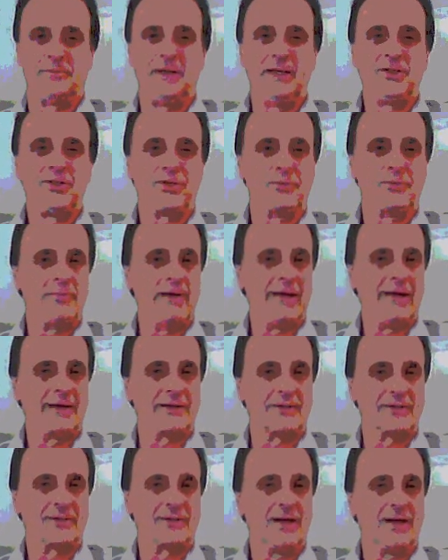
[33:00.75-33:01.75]
meet your
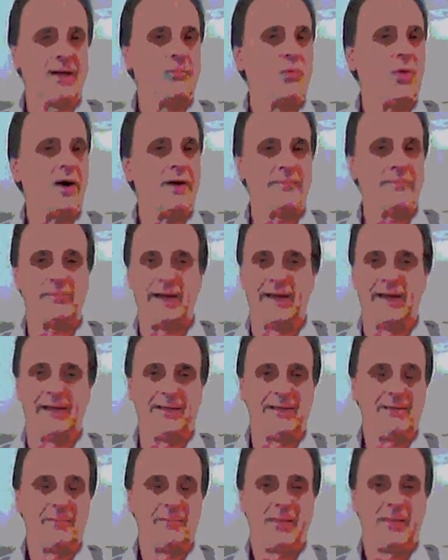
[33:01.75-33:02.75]
Maker, come what
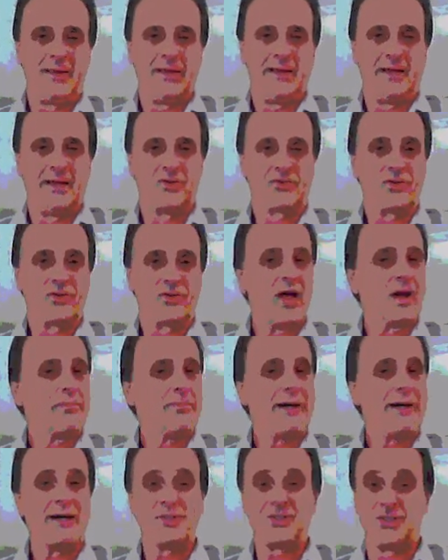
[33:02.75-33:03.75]
may. It's all
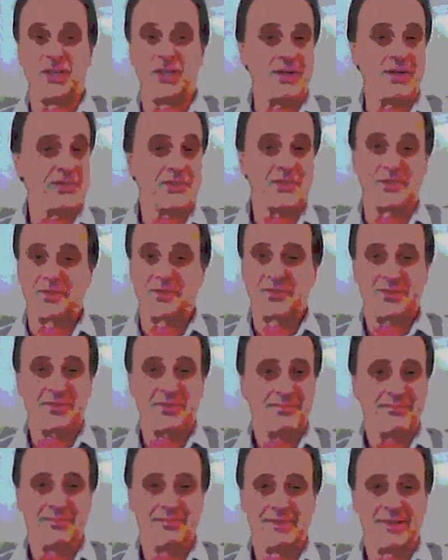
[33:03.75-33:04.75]
about Jesus.
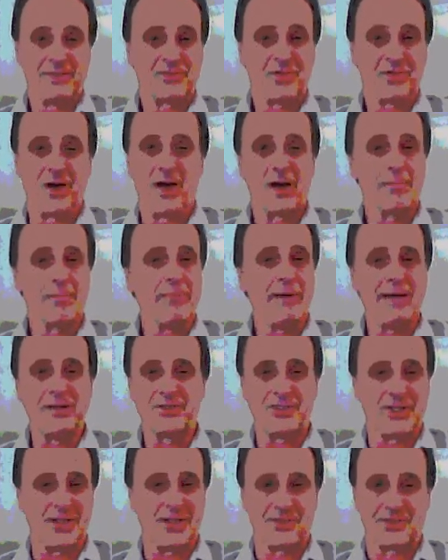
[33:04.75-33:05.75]
It's all about
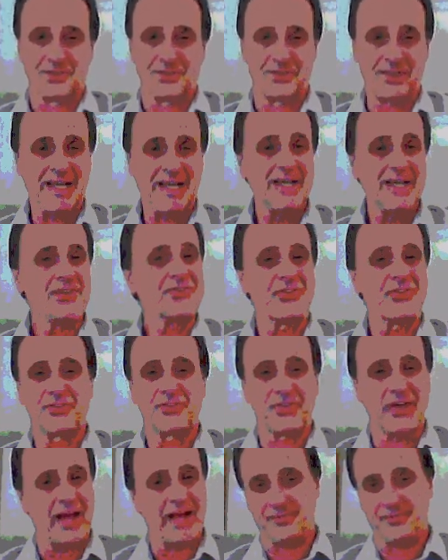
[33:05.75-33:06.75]
Jesus. He's the
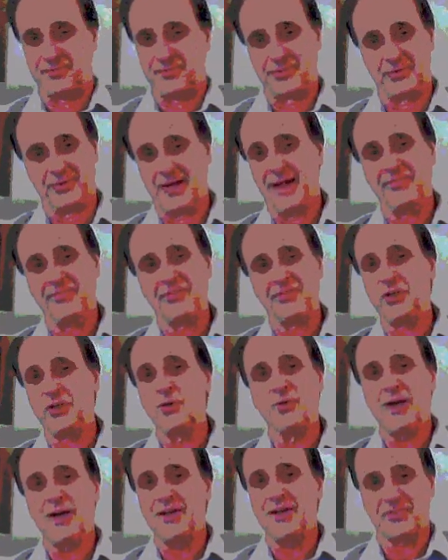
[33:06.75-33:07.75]
Savior, not the
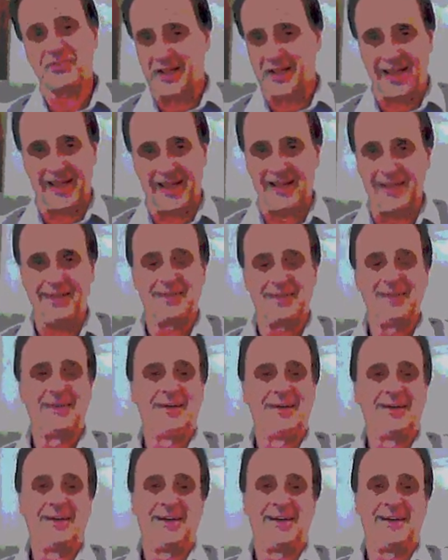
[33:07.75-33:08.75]
USA.
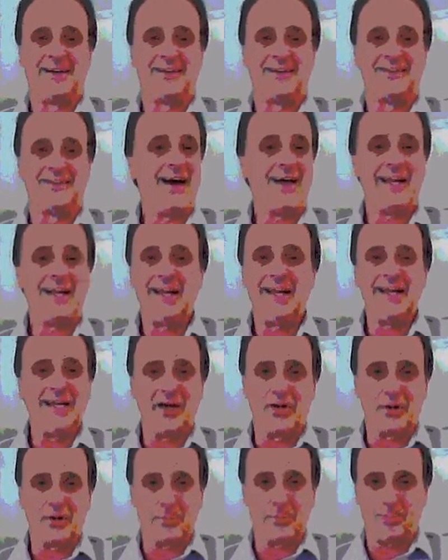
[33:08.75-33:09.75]
Not any
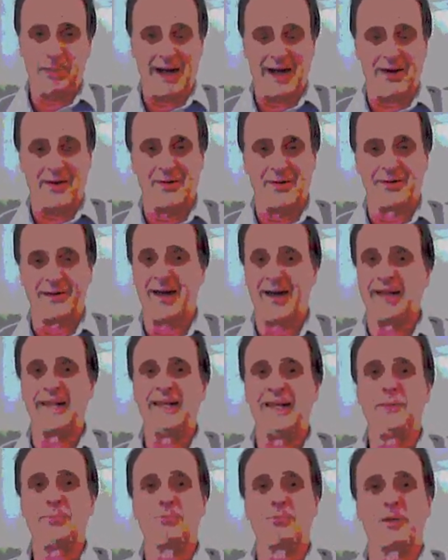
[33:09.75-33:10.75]
other power, not
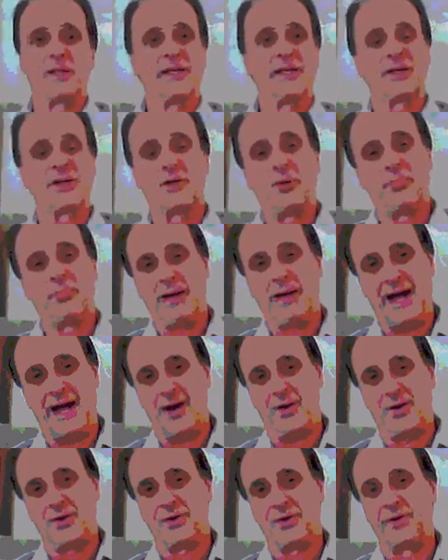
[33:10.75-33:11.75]
any political
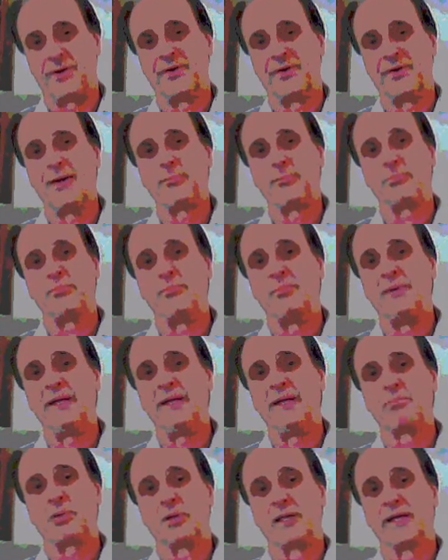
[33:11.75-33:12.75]
power, or not
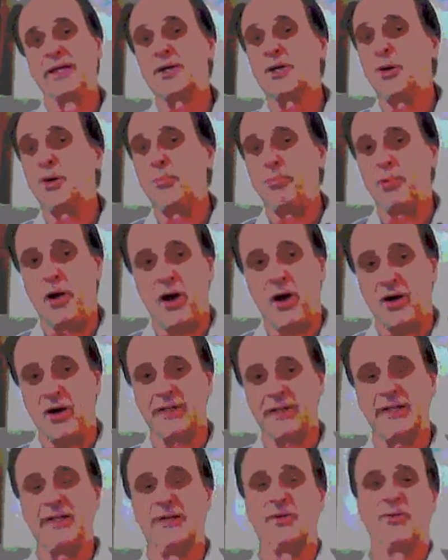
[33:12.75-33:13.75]
any political
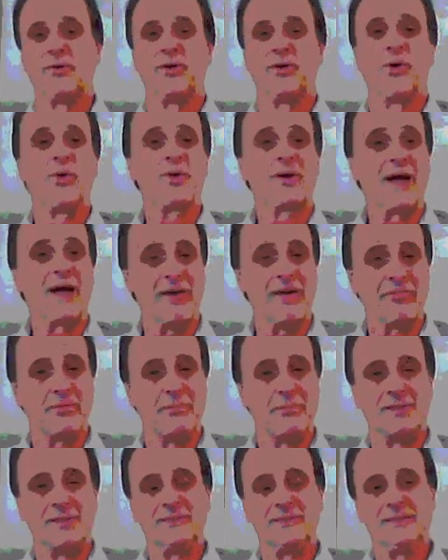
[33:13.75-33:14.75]
party, or no
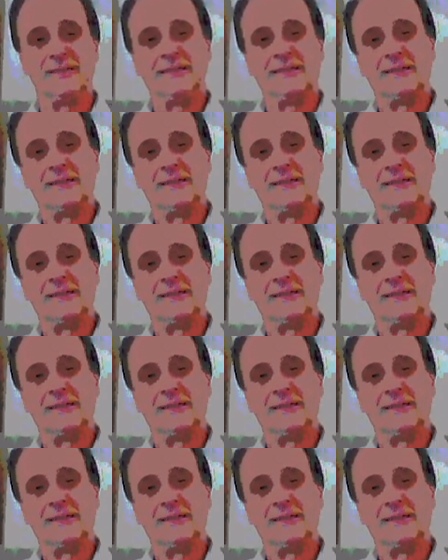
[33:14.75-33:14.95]
government.